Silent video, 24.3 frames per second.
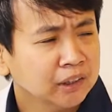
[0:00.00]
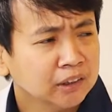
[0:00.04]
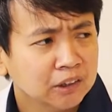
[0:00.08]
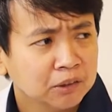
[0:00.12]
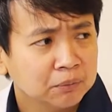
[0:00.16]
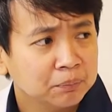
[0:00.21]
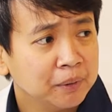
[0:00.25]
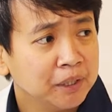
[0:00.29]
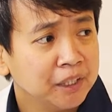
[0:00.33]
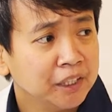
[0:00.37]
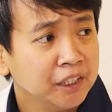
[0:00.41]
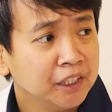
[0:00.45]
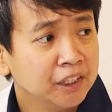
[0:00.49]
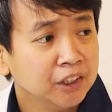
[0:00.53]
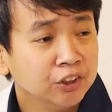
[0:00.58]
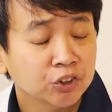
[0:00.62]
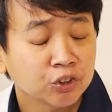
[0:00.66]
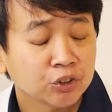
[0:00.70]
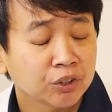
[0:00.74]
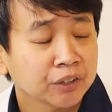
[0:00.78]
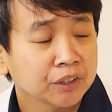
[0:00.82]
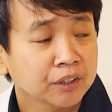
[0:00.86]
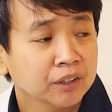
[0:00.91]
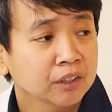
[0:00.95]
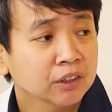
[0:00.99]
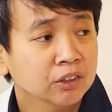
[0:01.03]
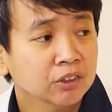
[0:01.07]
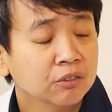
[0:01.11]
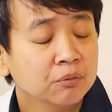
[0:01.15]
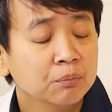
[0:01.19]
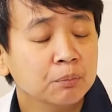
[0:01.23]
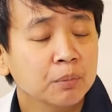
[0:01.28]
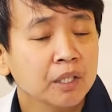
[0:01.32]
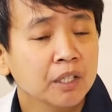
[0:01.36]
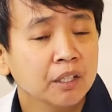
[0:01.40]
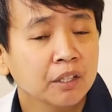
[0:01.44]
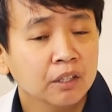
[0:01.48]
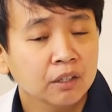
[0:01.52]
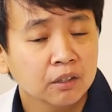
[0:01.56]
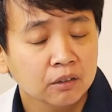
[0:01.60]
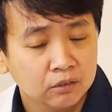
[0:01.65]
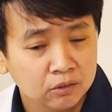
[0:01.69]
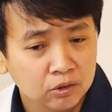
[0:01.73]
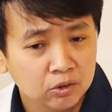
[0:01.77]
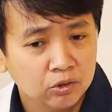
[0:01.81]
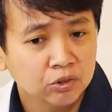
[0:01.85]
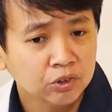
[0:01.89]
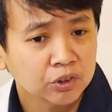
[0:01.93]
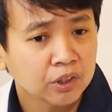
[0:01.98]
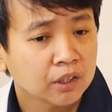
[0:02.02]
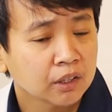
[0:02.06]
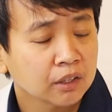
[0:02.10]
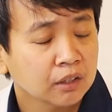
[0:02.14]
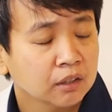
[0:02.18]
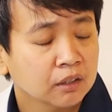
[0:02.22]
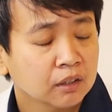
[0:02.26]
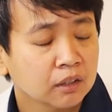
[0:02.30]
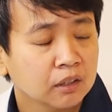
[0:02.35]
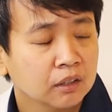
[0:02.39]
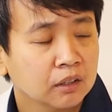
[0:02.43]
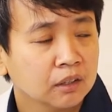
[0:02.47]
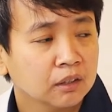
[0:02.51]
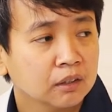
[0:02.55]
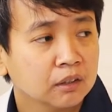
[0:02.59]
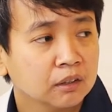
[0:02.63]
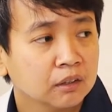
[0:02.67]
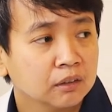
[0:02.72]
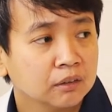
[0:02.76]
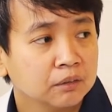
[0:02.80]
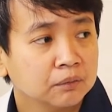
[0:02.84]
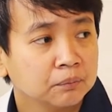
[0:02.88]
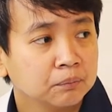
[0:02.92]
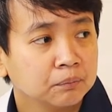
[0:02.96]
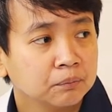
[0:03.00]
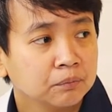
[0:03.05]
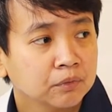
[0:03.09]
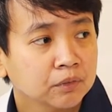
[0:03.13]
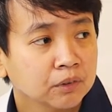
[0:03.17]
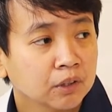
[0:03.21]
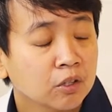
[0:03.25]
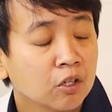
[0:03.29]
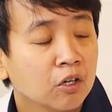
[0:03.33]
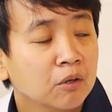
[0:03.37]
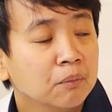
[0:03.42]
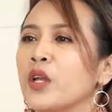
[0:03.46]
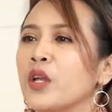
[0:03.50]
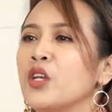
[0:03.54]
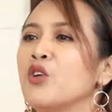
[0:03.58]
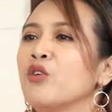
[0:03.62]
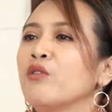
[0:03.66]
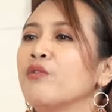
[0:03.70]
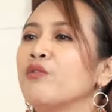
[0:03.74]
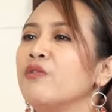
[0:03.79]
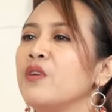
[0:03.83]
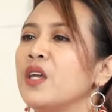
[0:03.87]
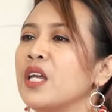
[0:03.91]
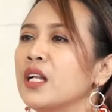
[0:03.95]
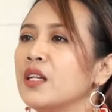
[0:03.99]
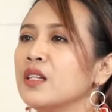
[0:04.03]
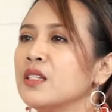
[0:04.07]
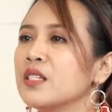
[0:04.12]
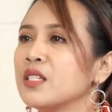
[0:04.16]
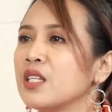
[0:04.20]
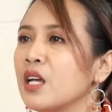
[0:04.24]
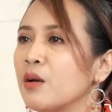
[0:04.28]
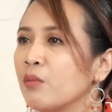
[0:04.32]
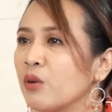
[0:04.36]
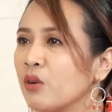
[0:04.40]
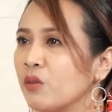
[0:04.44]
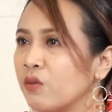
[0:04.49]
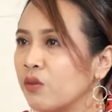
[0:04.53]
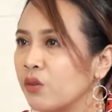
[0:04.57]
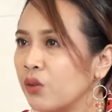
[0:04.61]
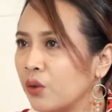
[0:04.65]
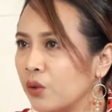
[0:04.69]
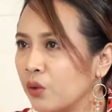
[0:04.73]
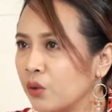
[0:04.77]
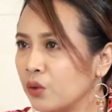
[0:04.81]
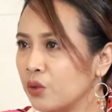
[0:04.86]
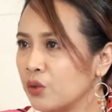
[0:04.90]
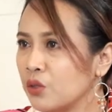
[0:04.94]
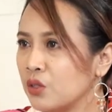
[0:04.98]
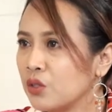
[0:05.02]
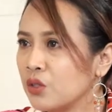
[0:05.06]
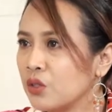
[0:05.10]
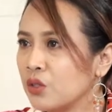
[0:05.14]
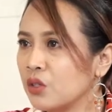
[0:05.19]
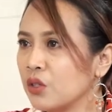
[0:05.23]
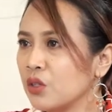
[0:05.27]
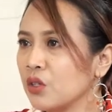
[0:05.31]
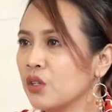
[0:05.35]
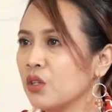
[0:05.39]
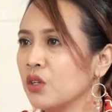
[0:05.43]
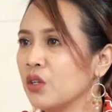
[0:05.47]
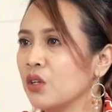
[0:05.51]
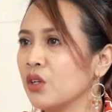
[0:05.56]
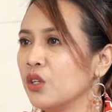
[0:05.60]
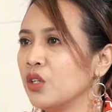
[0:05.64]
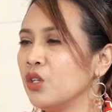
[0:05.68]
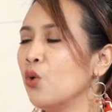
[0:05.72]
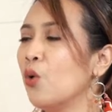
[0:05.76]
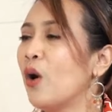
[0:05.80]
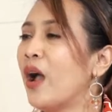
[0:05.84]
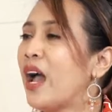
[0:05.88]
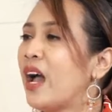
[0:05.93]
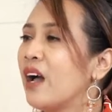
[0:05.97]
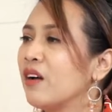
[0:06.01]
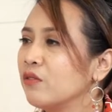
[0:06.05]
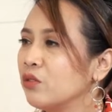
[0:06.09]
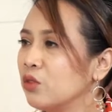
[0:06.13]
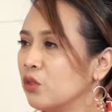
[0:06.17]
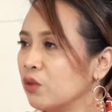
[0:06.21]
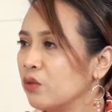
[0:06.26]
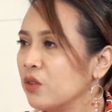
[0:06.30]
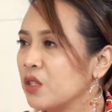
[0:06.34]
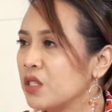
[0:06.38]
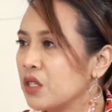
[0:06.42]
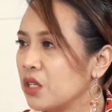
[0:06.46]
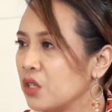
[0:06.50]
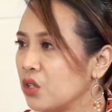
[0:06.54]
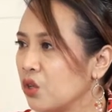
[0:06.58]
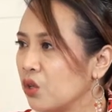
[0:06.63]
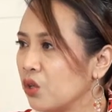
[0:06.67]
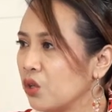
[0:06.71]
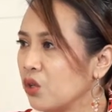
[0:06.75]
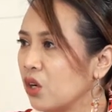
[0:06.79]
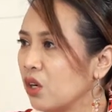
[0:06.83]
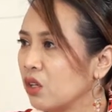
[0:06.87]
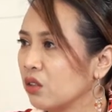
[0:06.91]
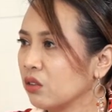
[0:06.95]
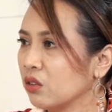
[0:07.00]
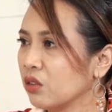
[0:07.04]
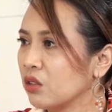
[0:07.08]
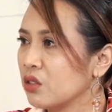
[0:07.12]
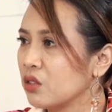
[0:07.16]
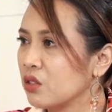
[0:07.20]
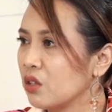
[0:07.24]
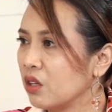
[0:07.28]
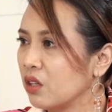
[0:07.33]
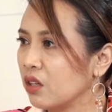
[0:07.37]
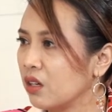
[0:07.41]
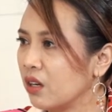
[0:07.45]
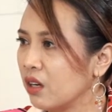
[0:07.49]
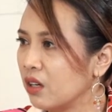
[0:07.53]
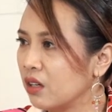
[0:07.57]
chest pain, shortness of breath, those are the common ones. when you feel some of those, you have to visit your doctors already.